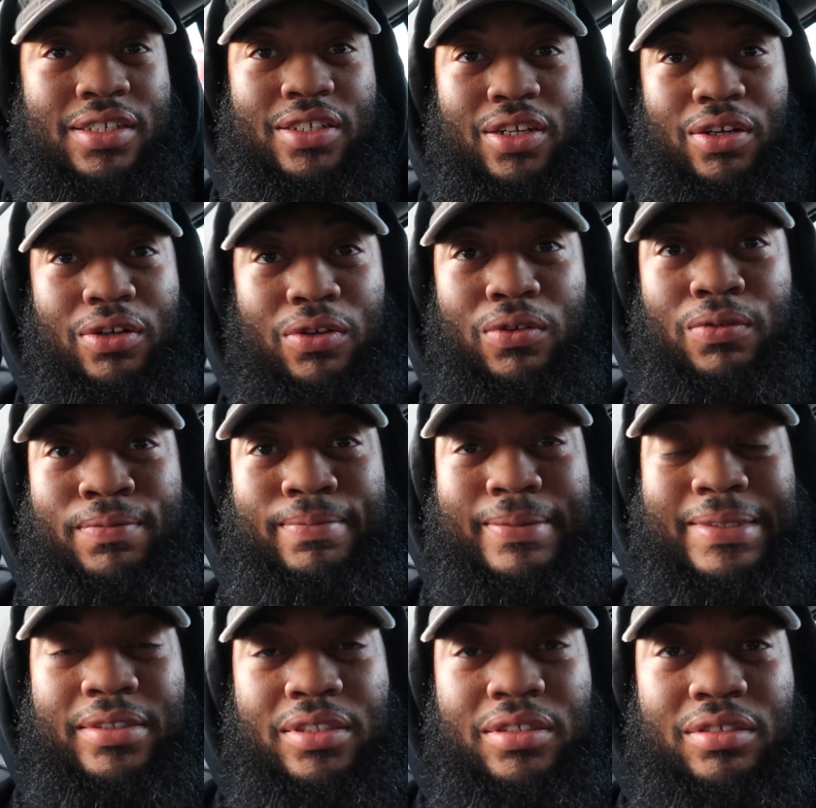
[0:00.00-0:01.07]
so
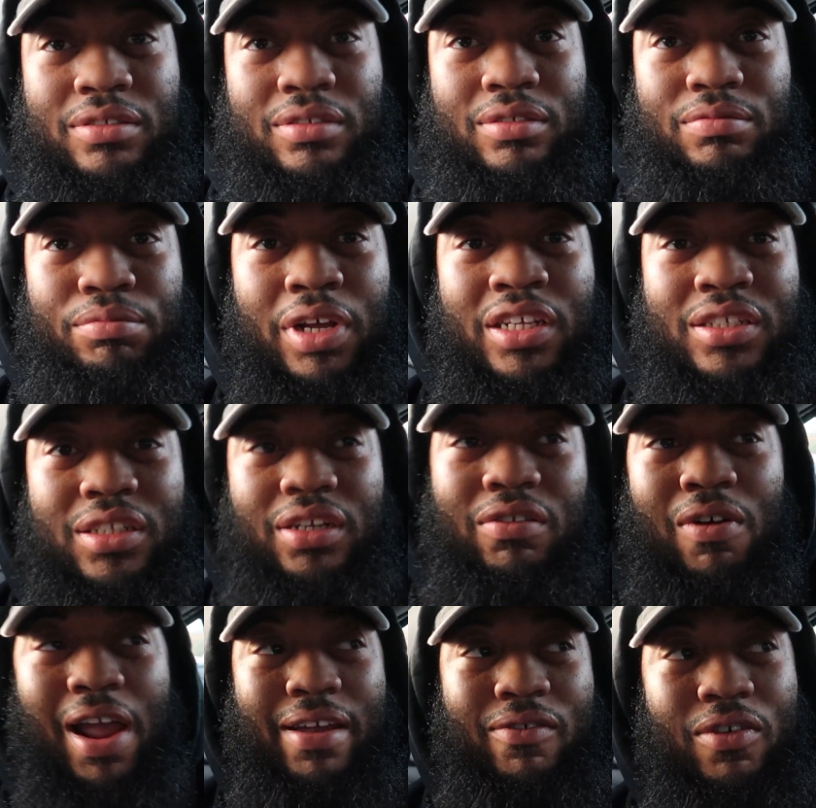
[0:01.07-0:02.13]
basically
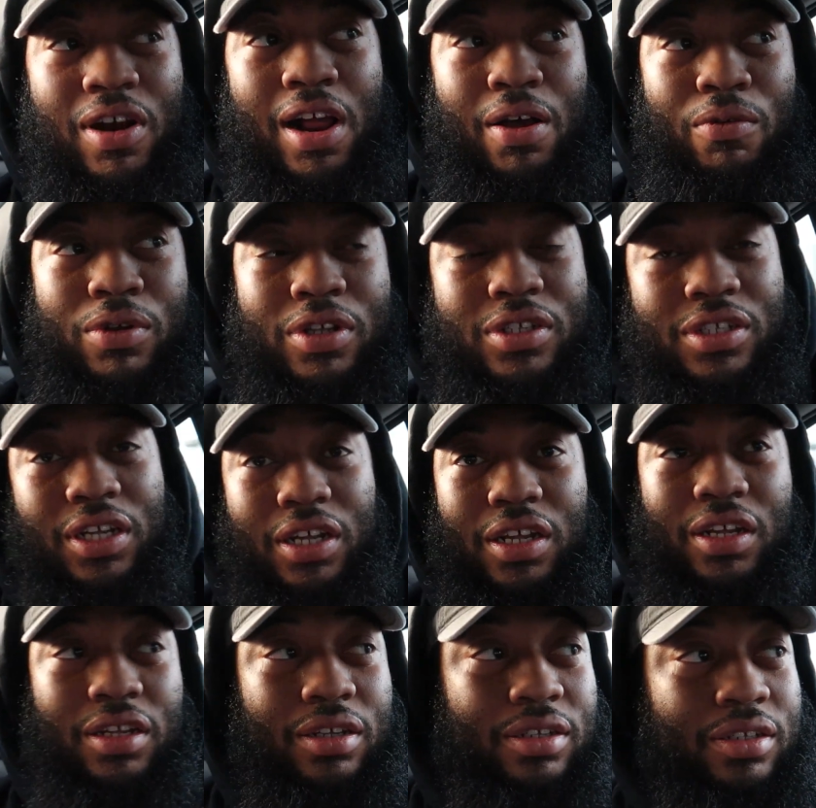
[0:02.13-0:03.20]
right when i was
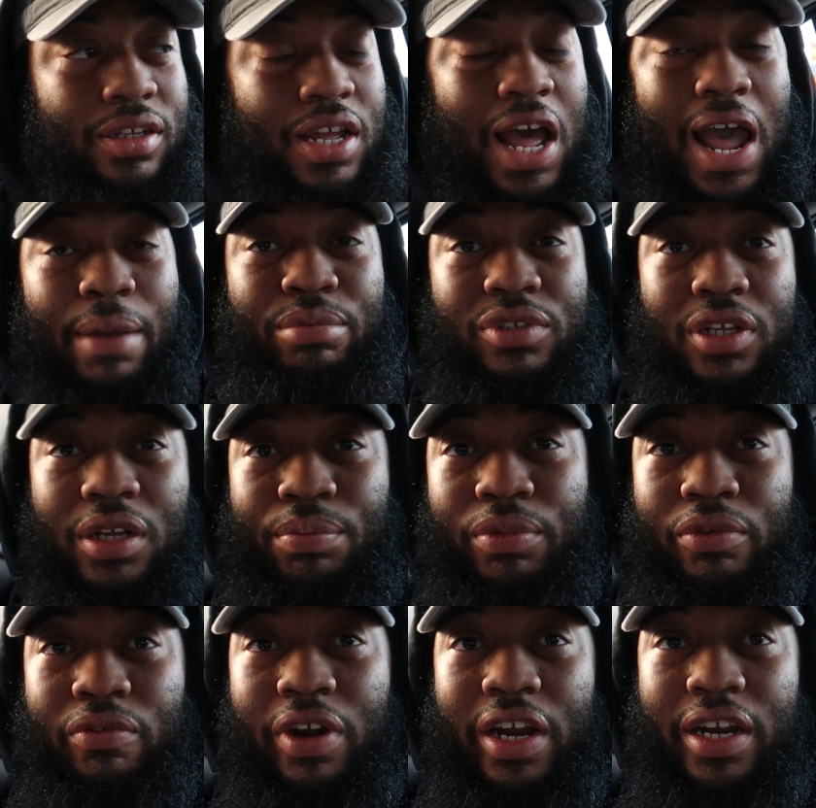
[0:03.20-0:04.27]
uh hyped up
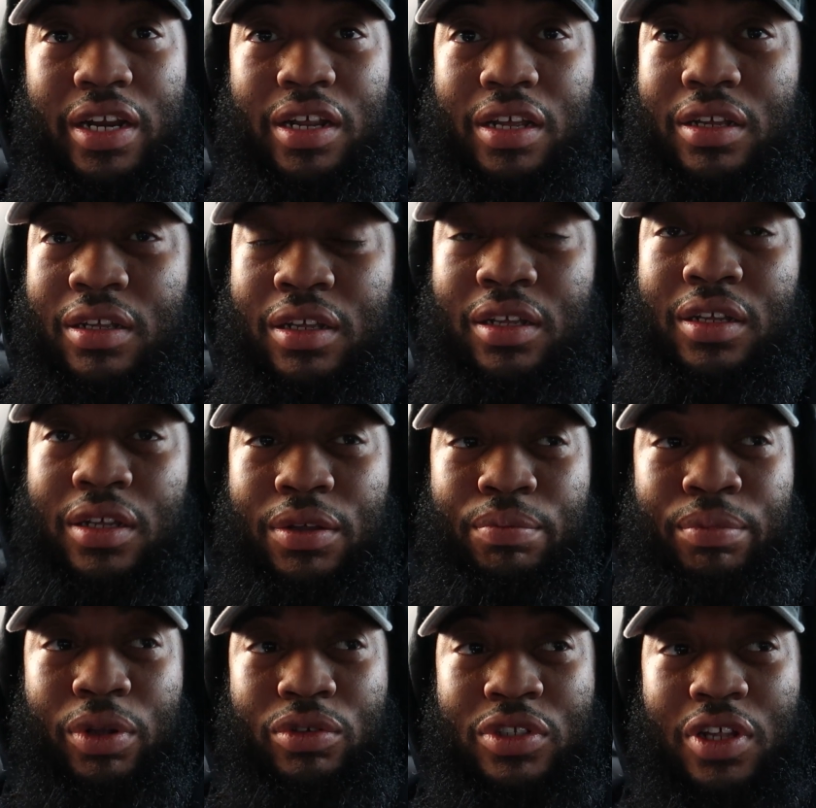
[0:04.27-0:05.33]
and ready to
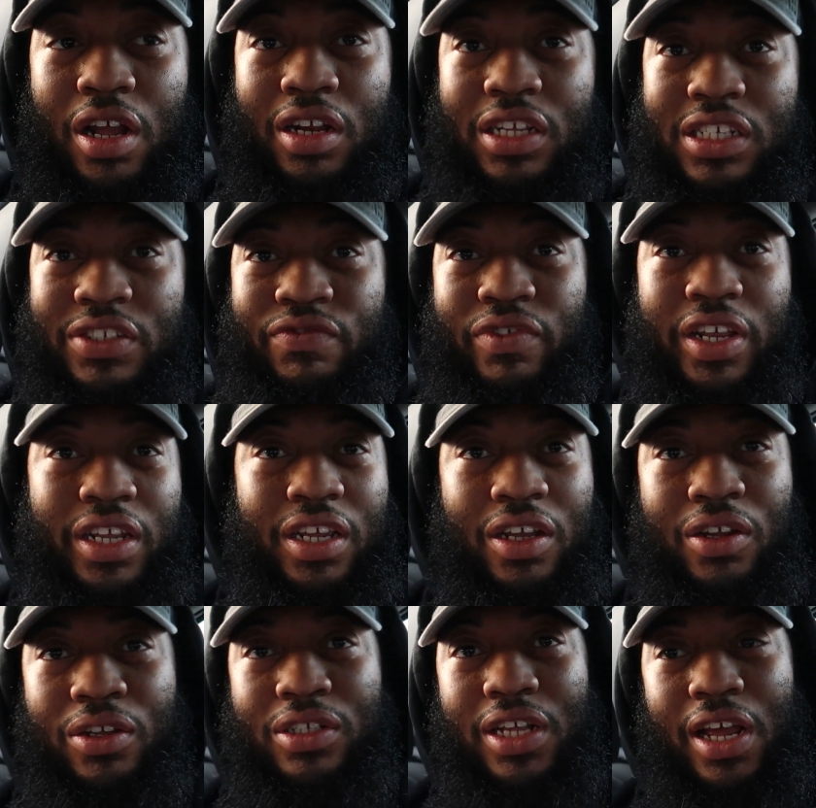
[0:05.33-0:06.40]
post all these
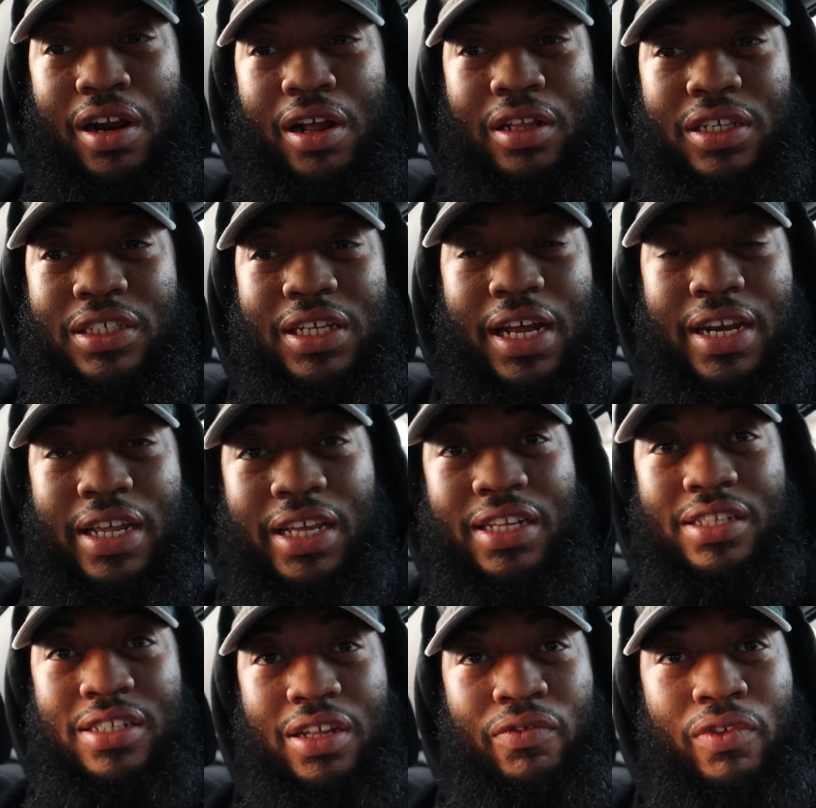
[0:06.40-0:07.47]
videos had all these
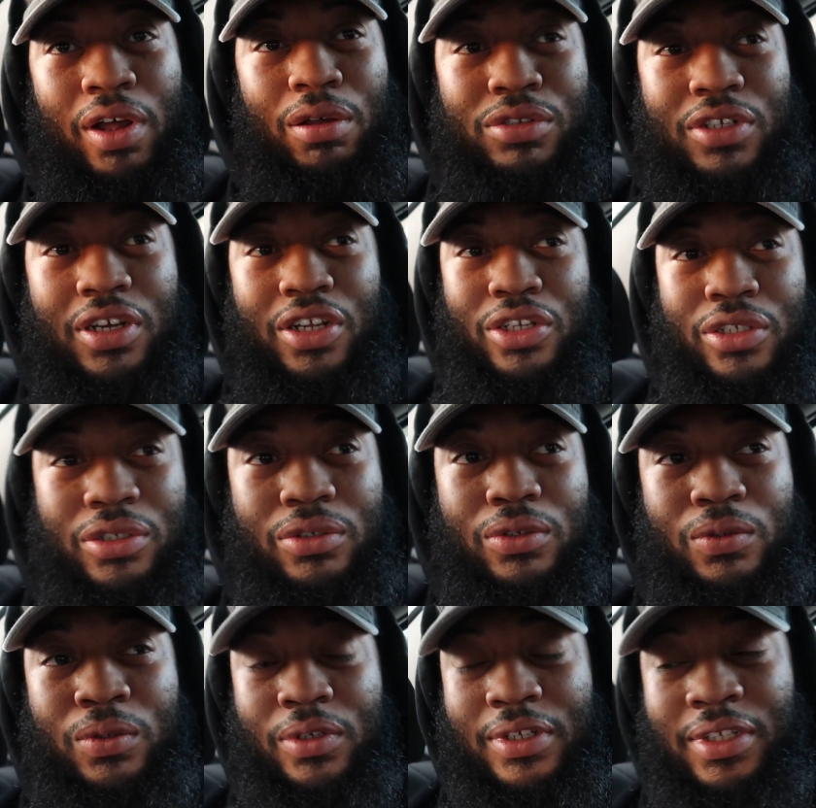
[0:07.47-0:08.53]
ideas stuff i was gonna
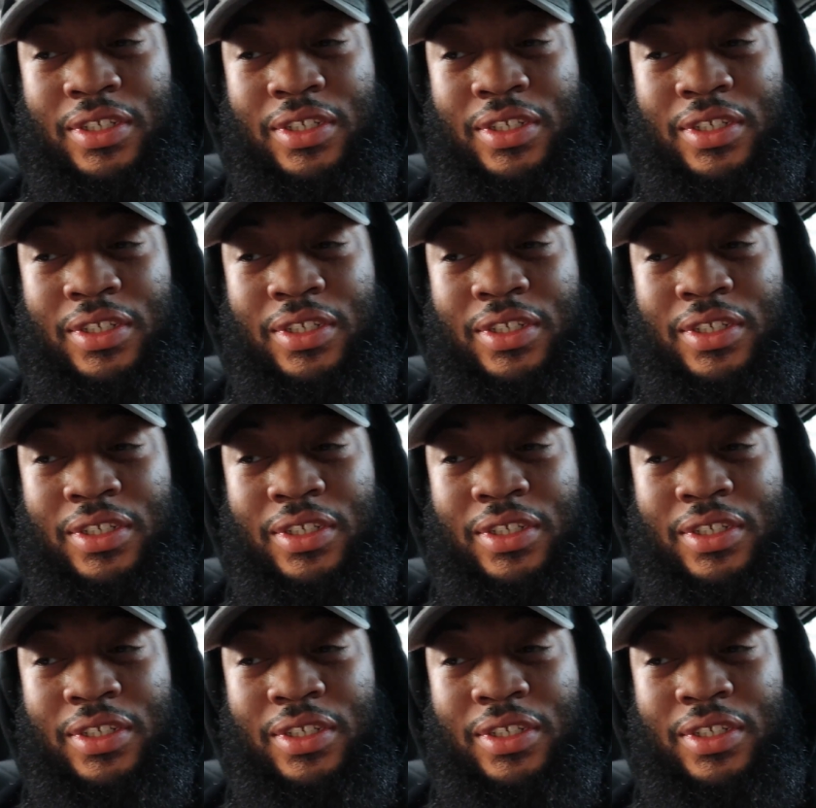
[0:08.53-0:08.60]
do